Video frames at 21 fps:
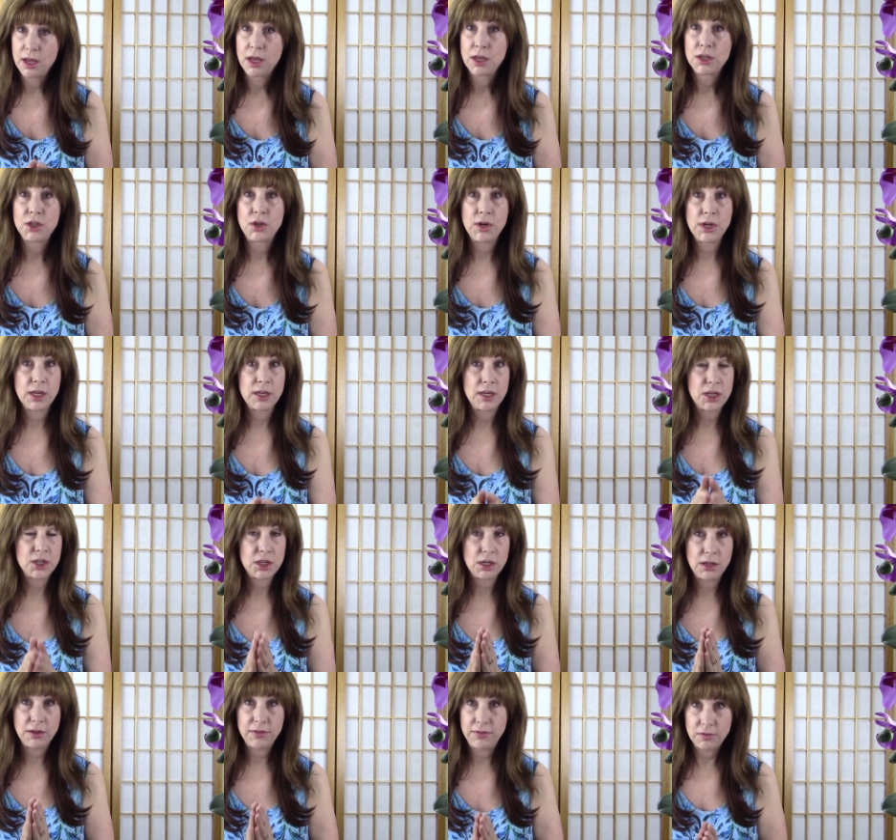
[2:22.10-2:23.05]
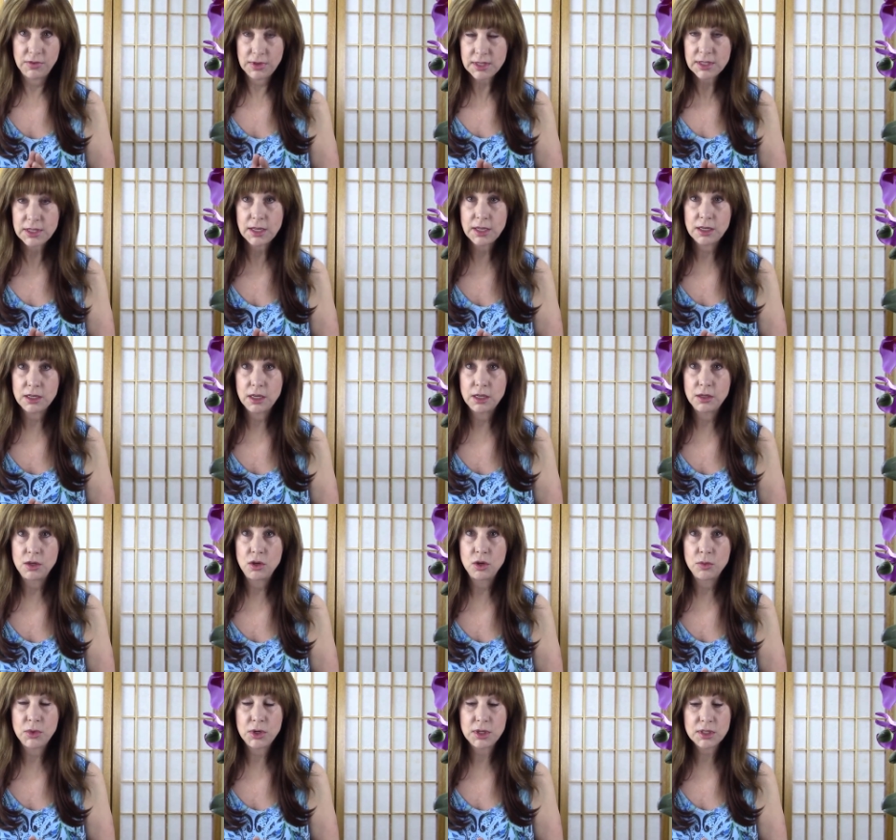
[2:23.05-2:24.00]
During initial visit,
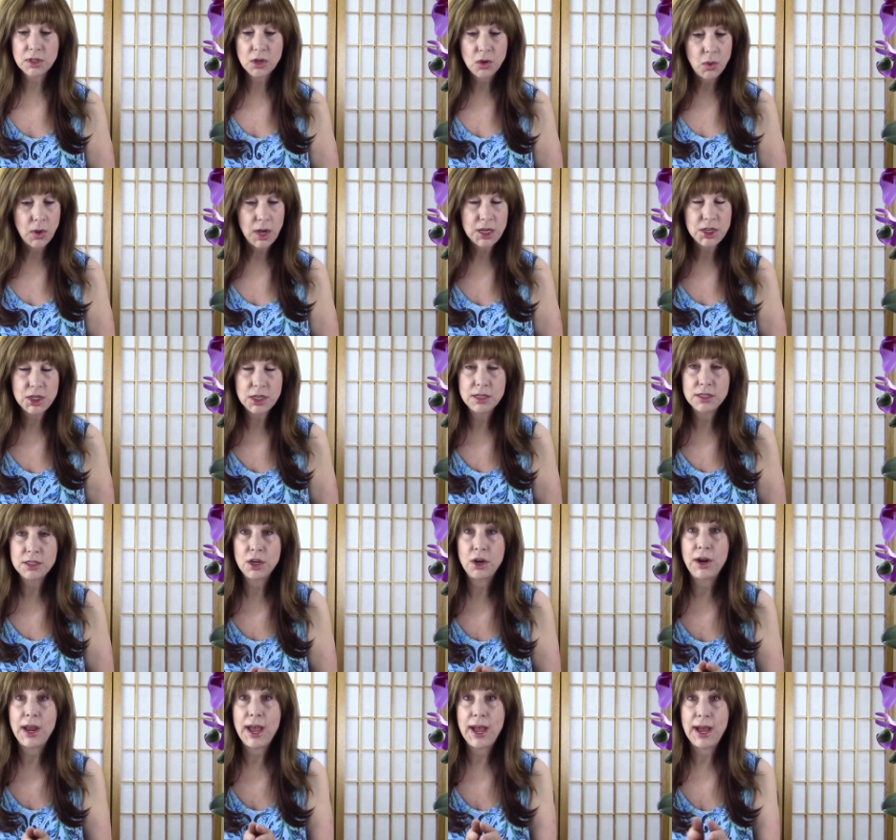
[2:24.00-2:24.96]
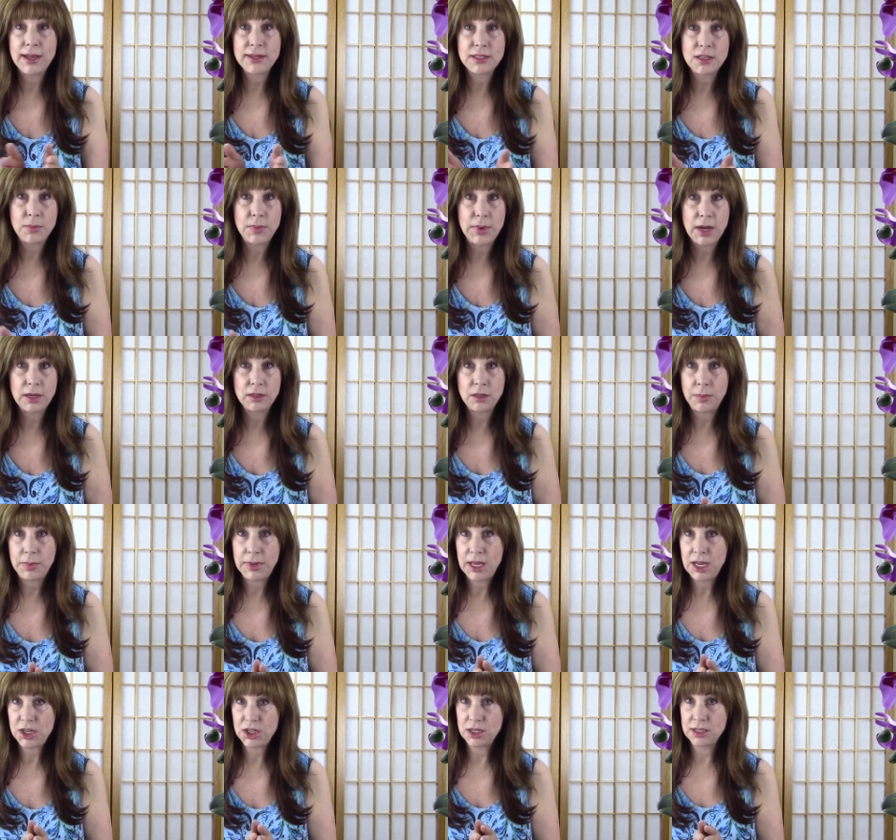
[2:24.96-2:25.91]
numerous questions are asked about the
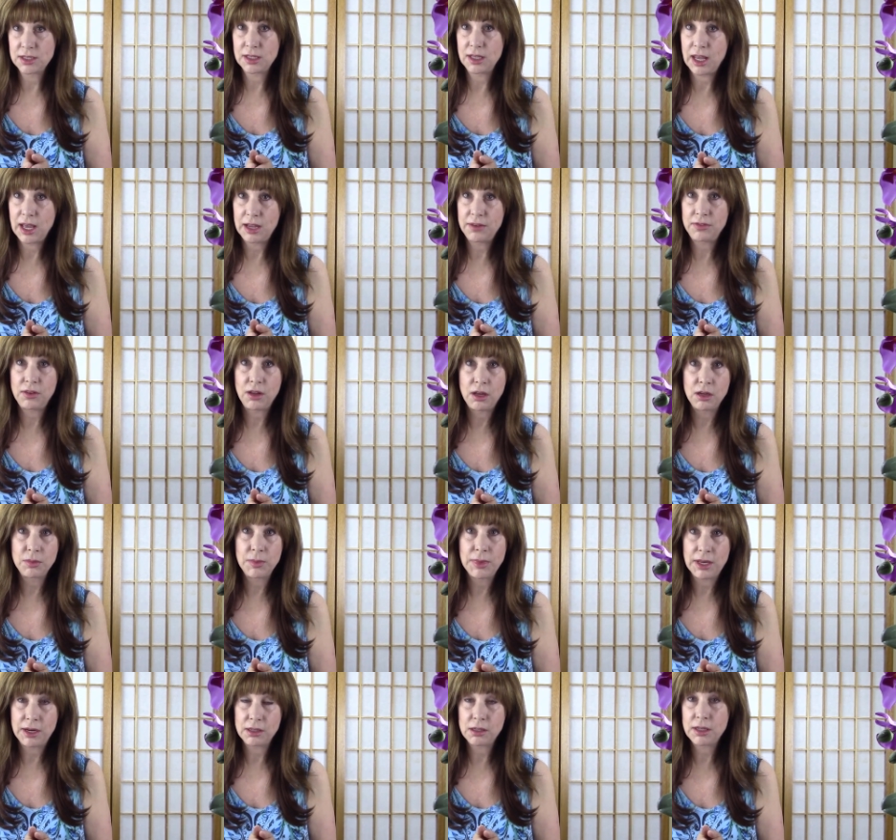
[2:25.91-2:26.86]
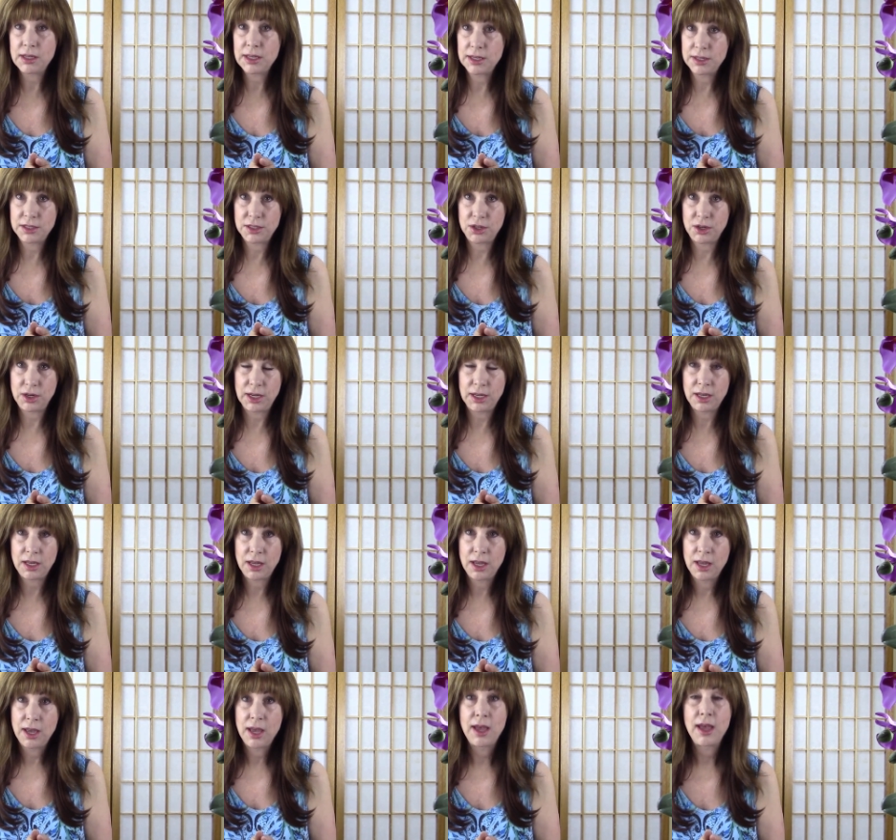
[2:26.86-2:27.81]
patient's lifelong medical history,
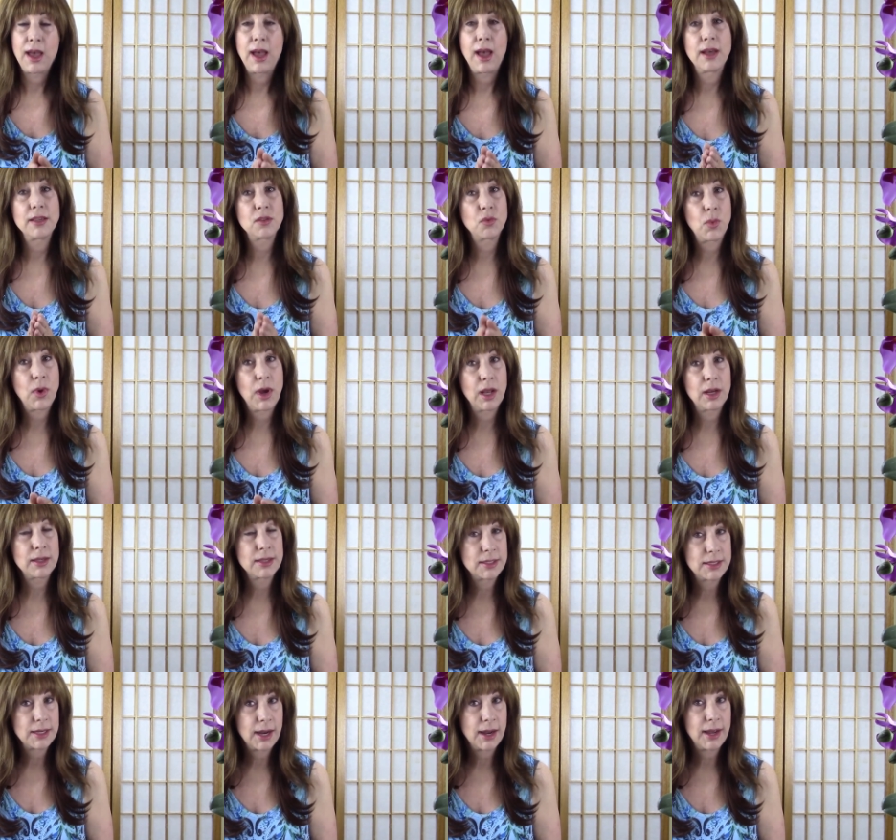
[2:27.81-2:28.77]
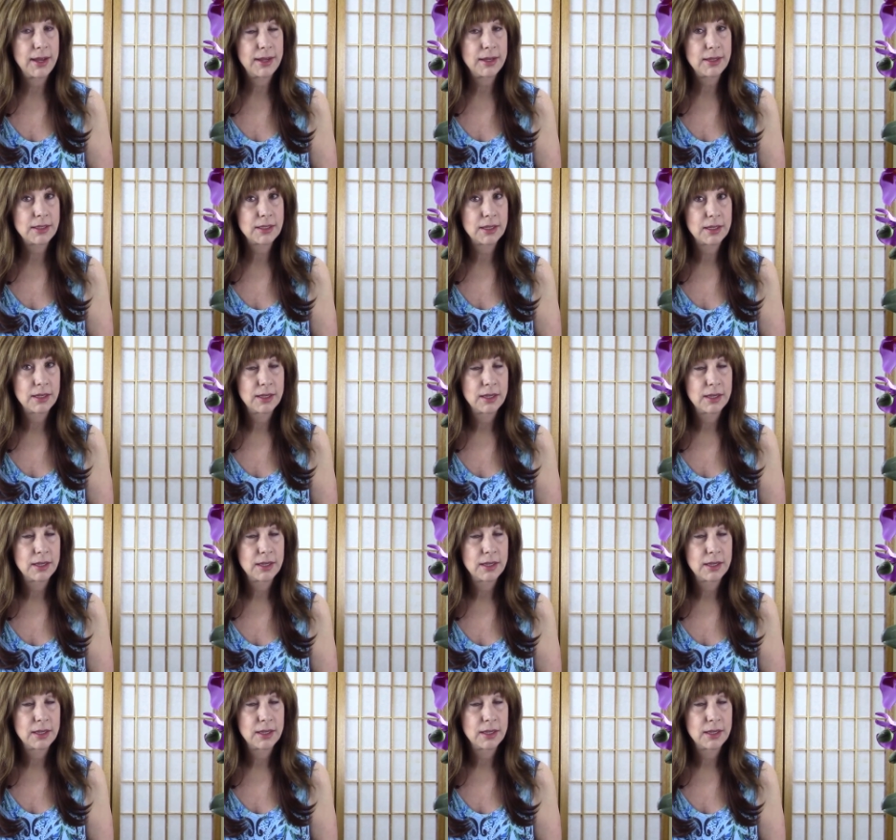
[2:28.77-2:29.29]
as well as diet,